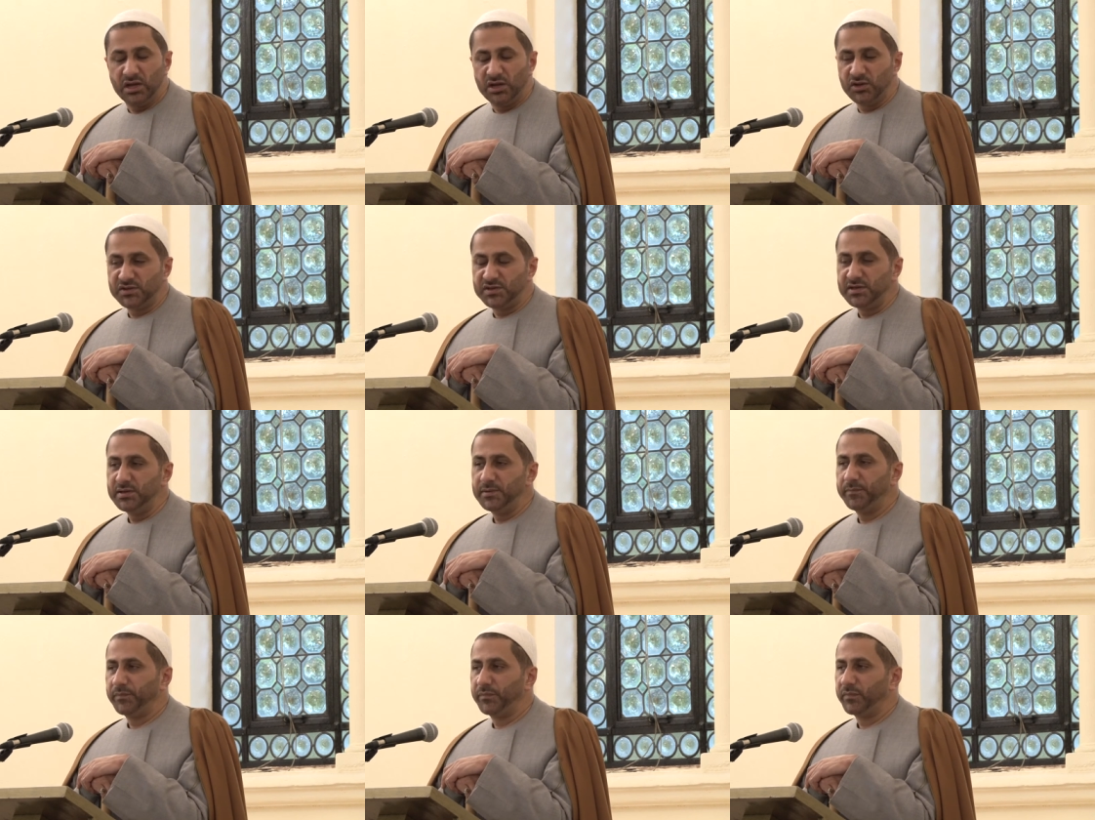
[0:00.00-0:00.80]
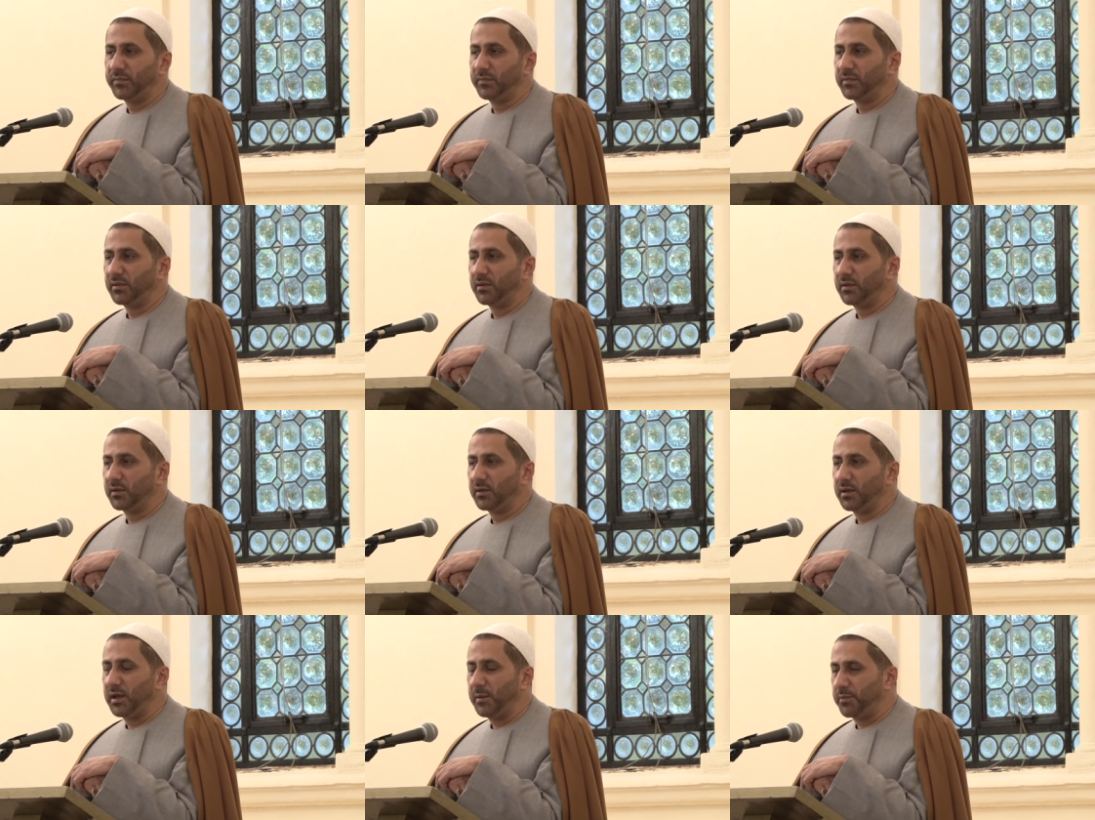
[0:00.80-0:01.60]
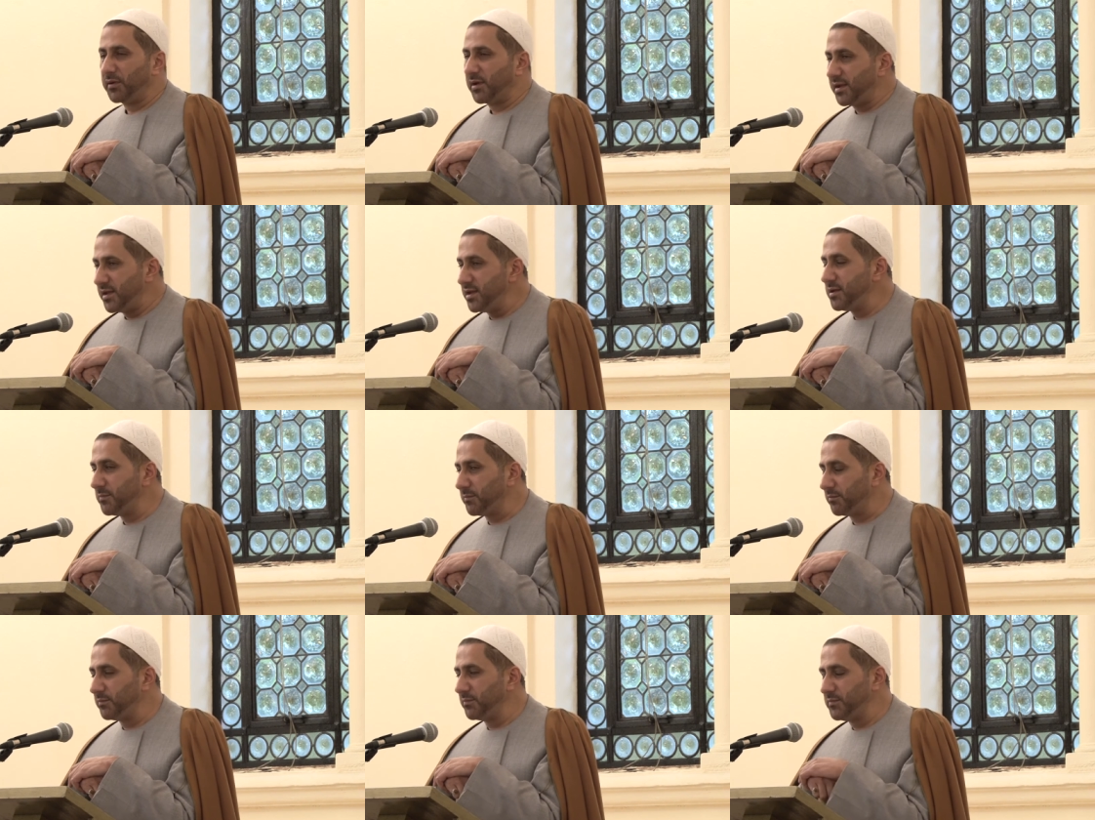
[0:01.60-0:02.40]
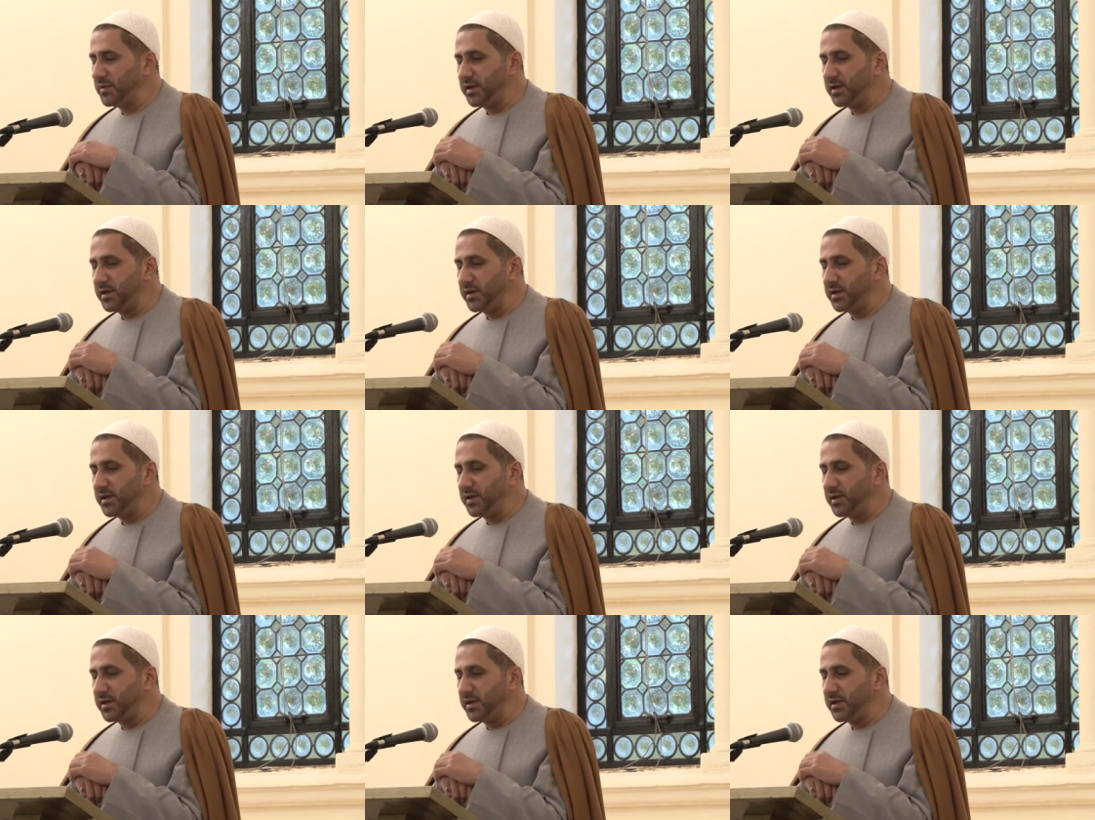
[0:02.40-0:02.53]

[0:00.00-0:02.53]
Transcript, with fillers: You see, Ibrahim,